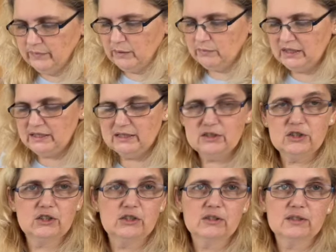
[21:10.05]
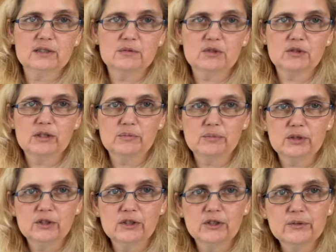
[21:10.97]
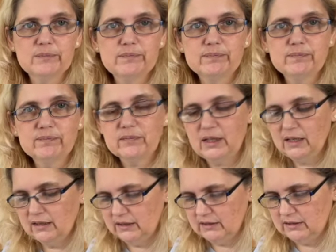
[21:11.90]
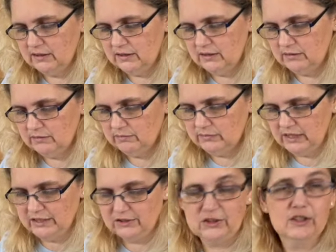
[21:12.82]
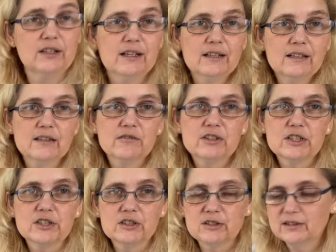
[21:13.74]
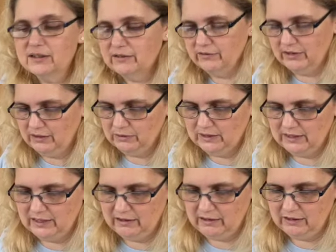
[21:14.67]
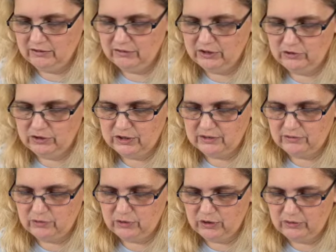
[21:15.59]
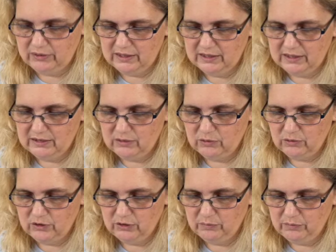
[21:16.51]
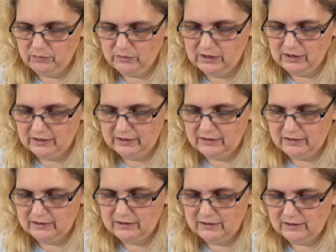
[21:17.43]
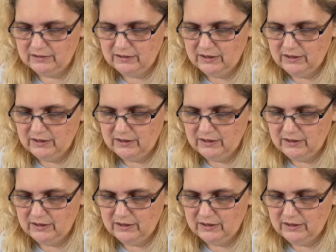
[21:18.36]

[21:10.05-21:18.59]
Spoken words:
Please do subscribe below, and please do like the video if there was anything of interest for you in it or you liked it.